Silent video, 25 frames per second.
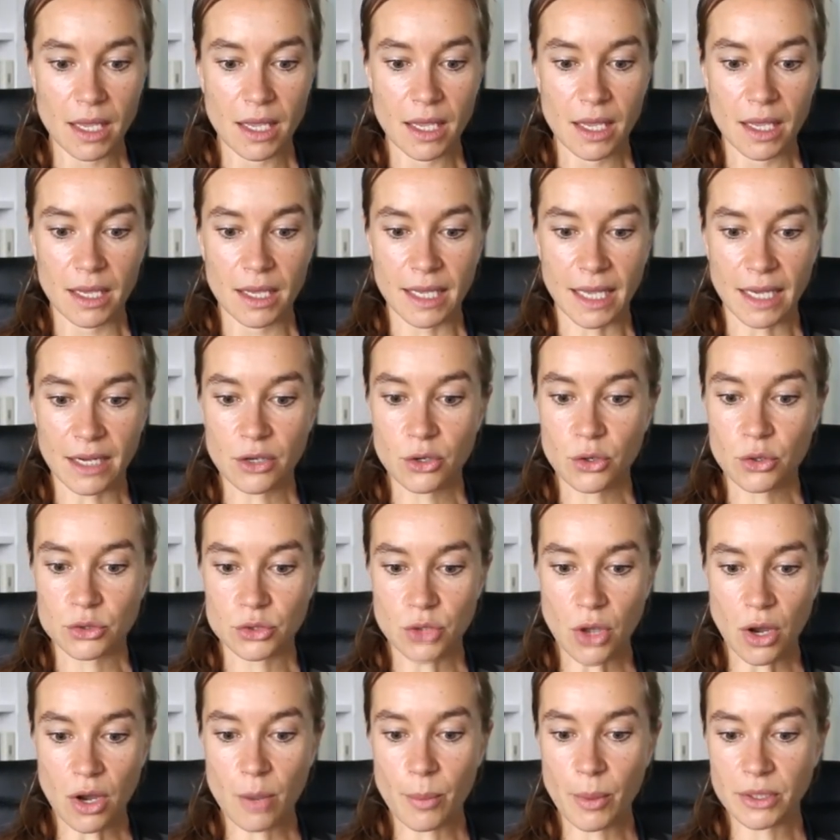Can you
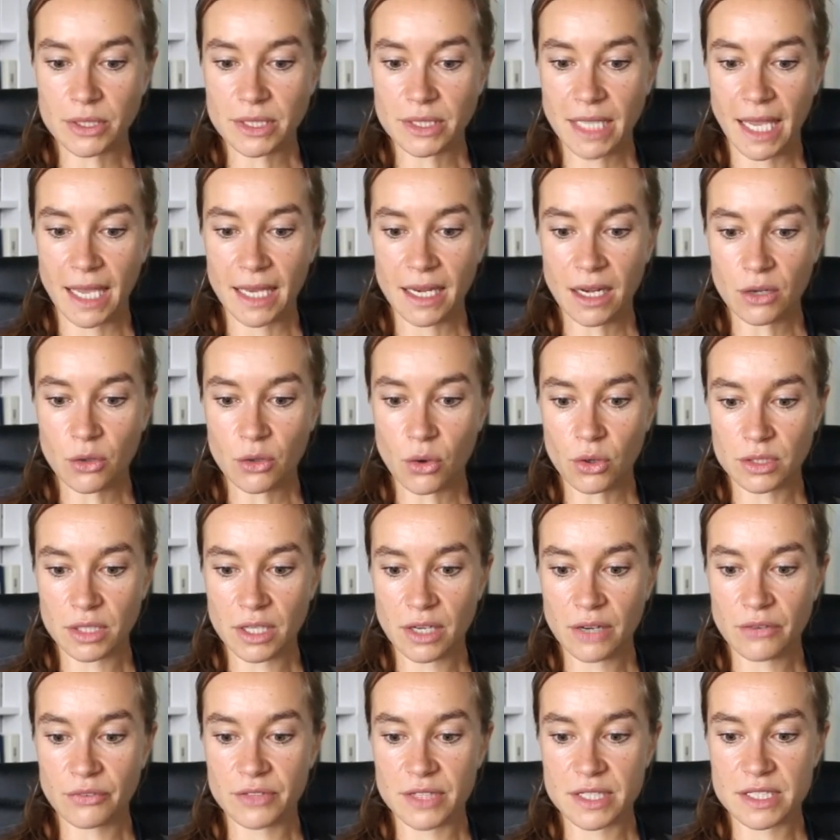talk about canine
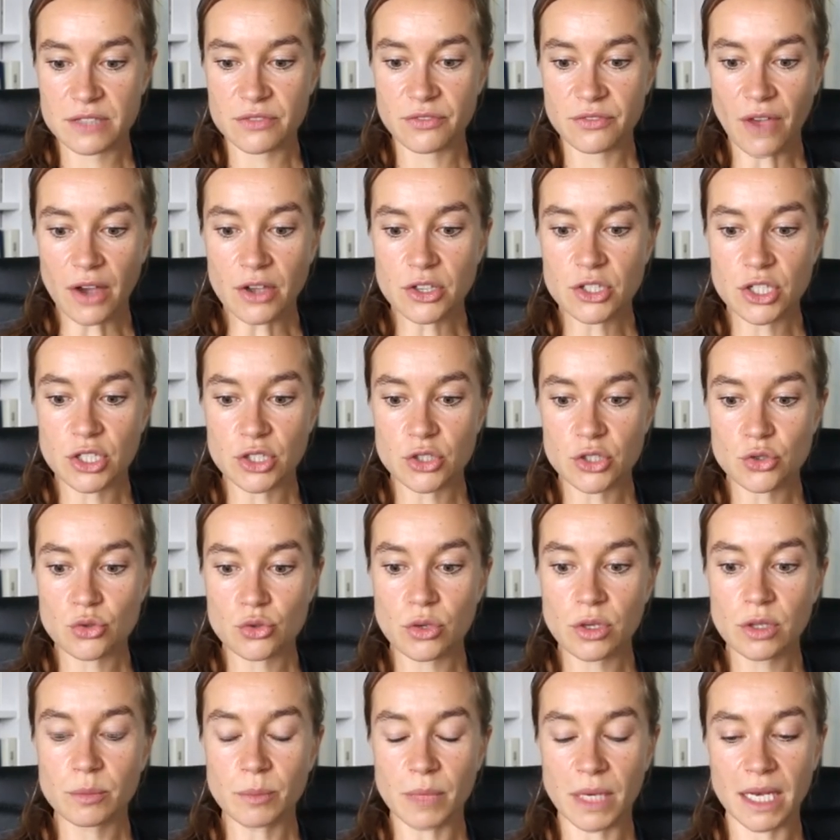cognitive dysfunction
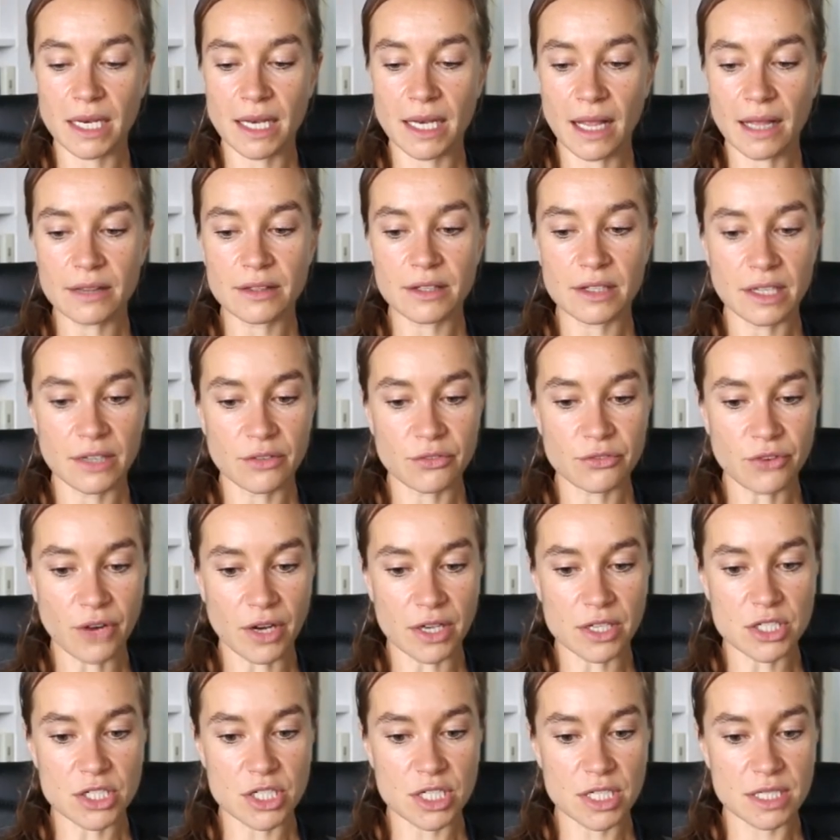treatment in elderly
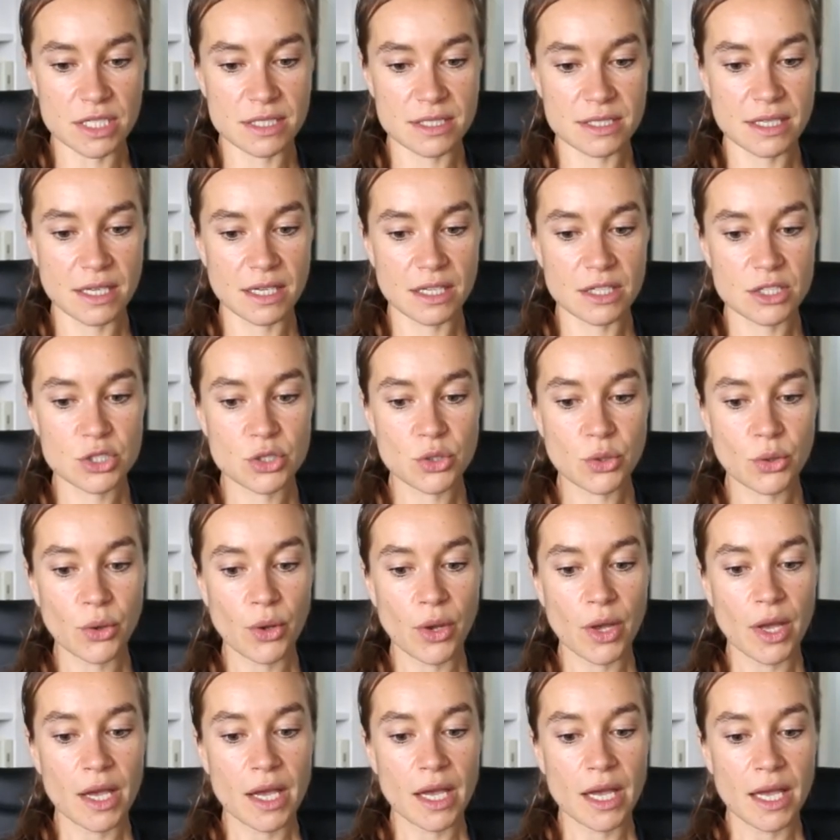Frenchies? Yeah, so
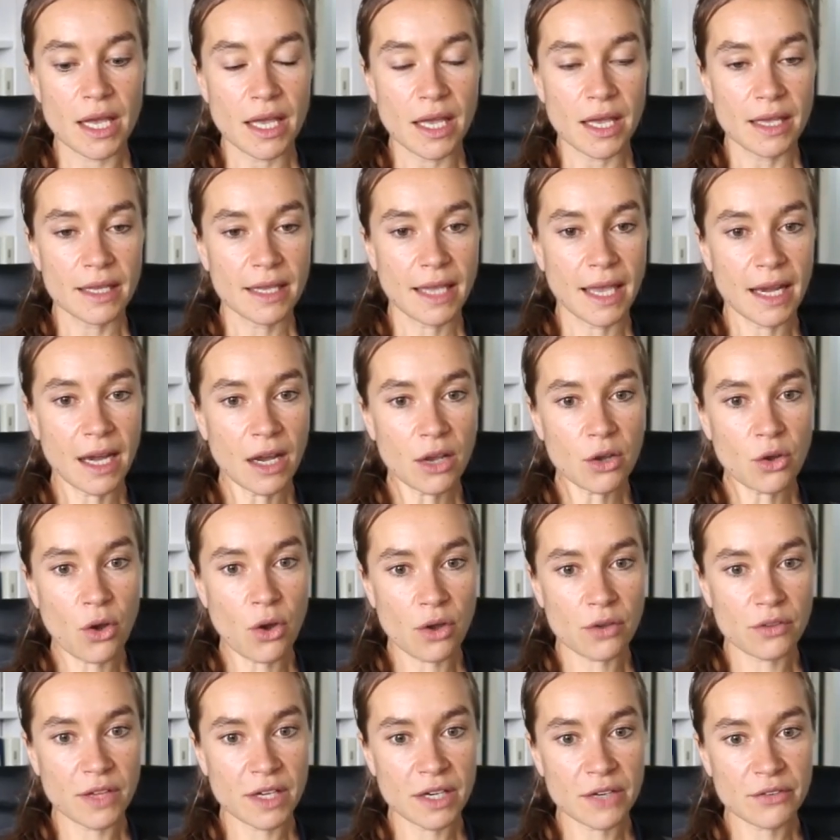canine
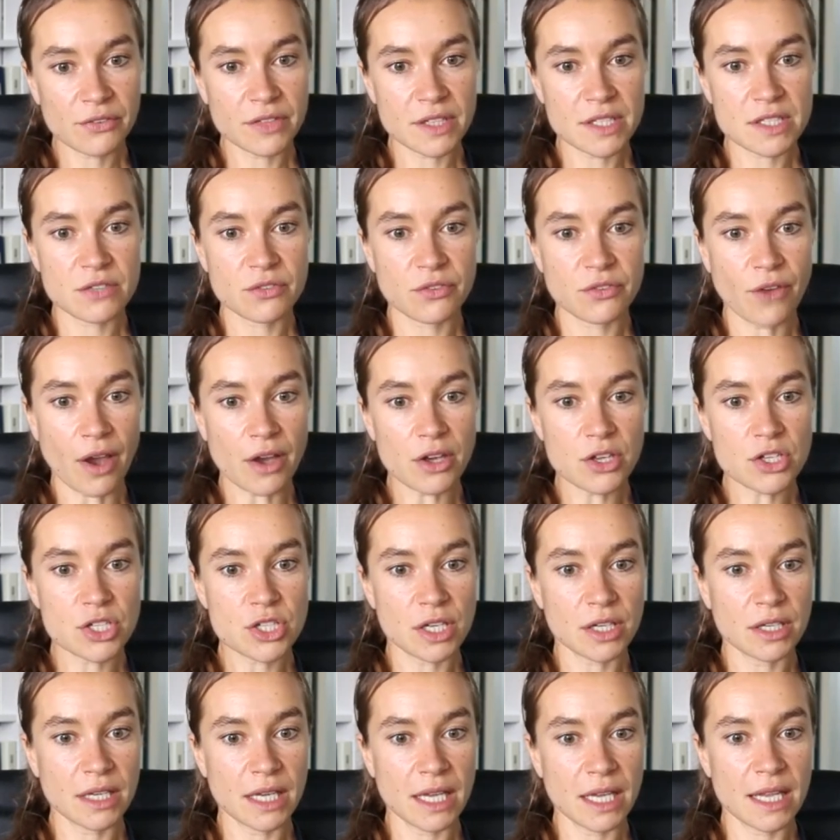cognitive
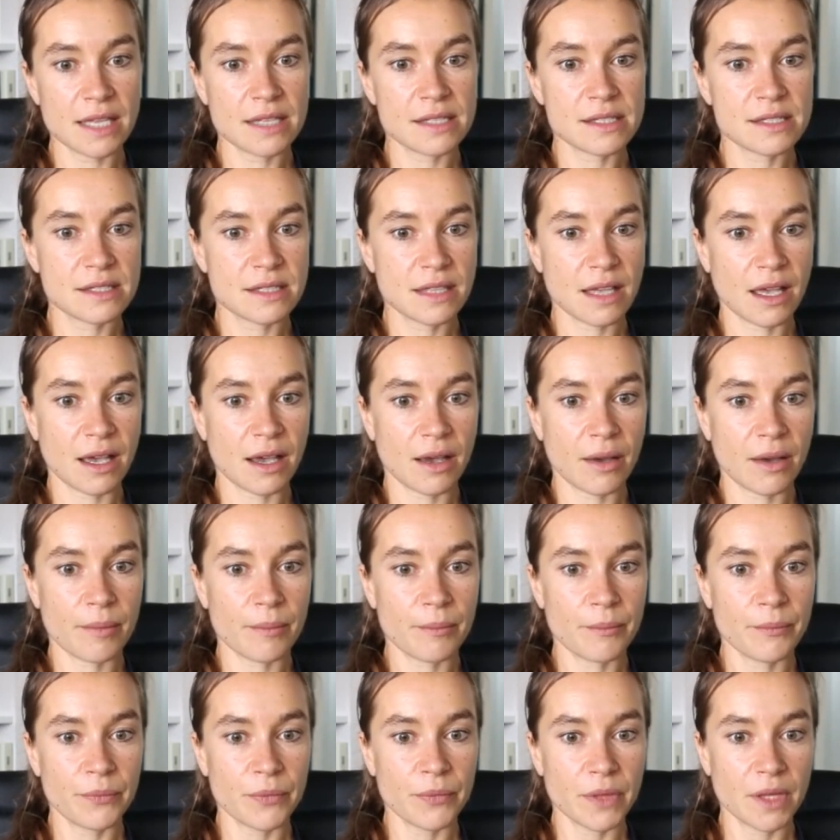dysfunction is
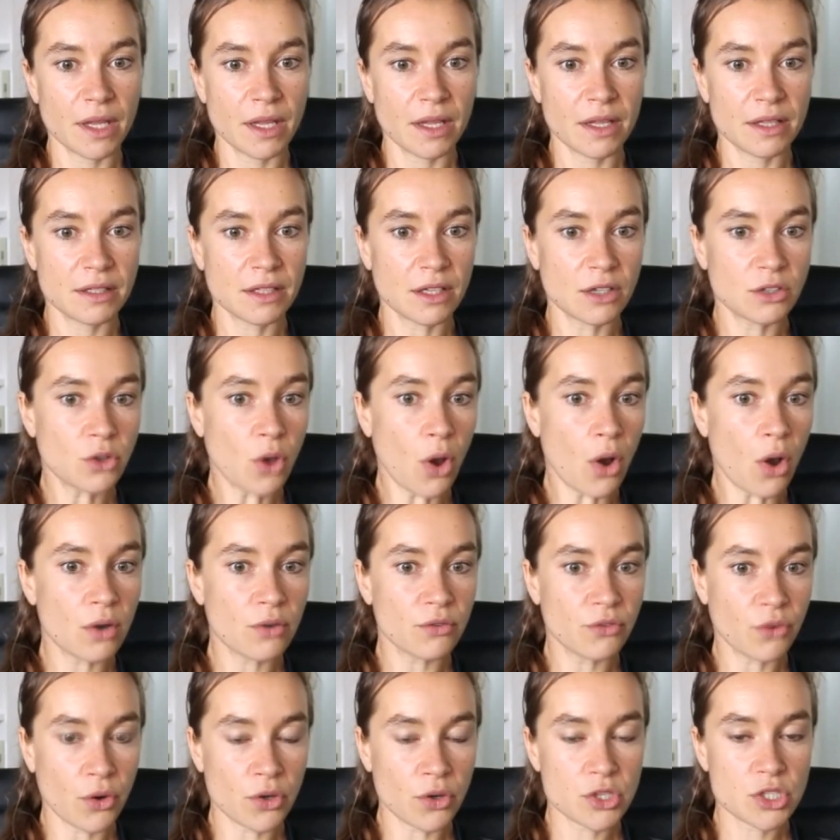the dog
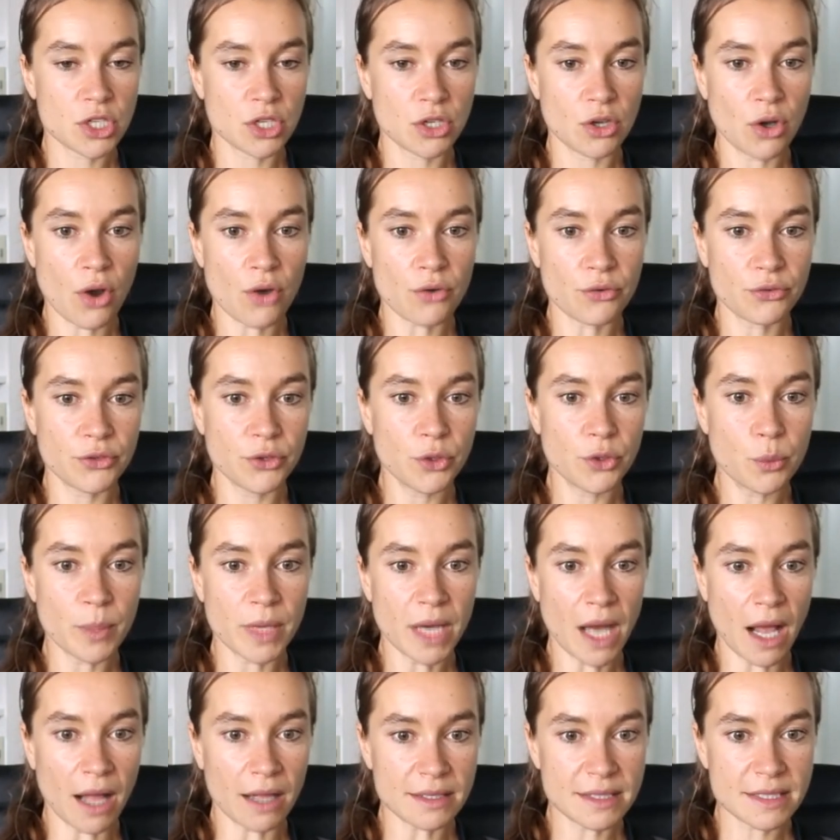version of human
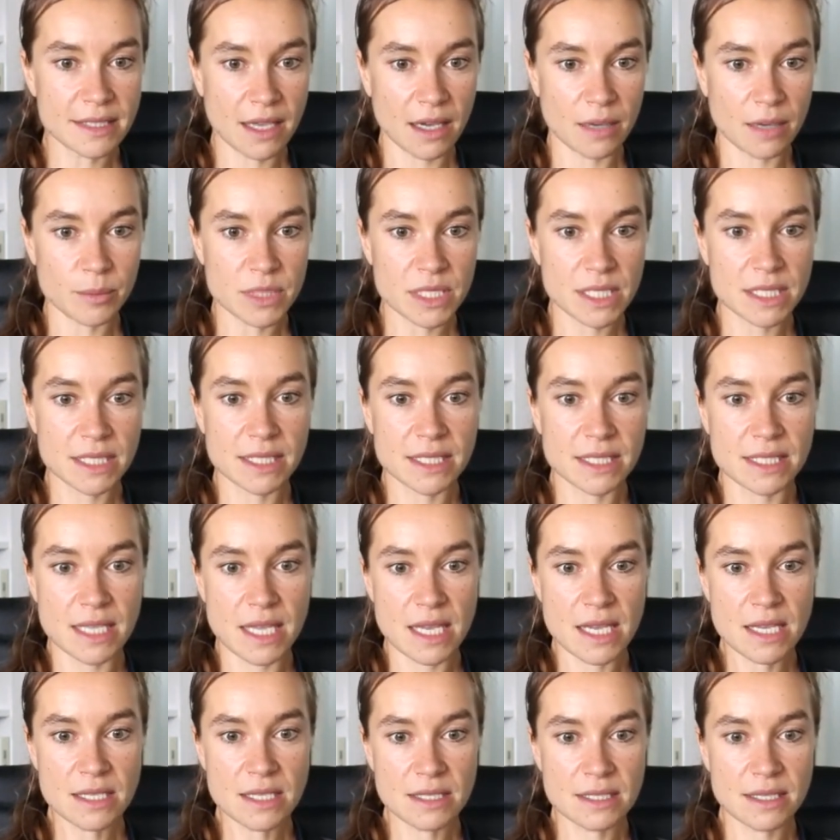Alzheimer's
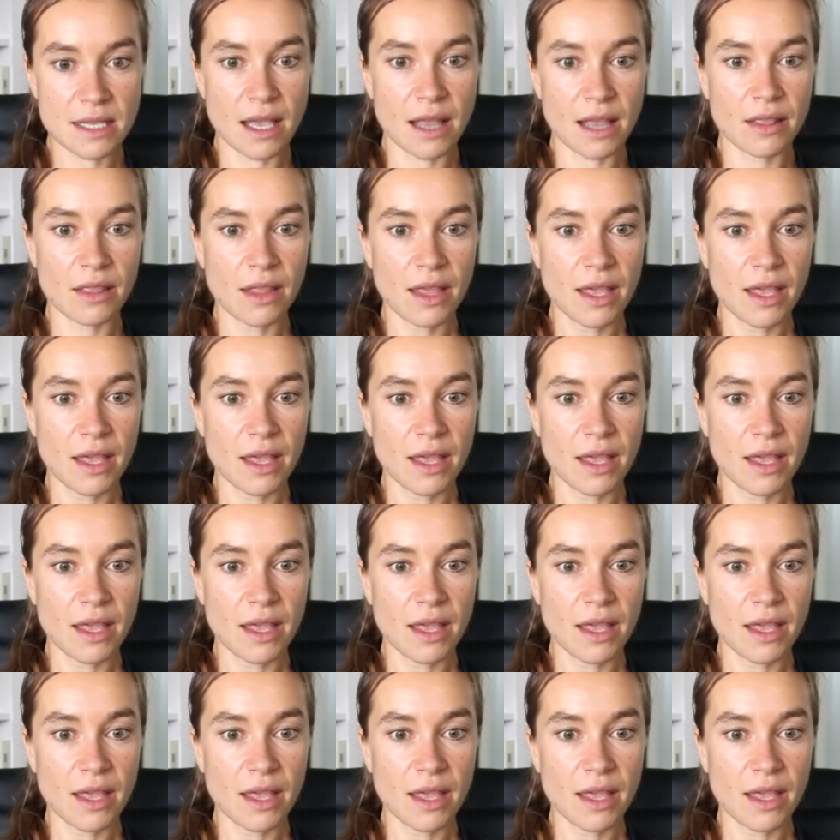disease, and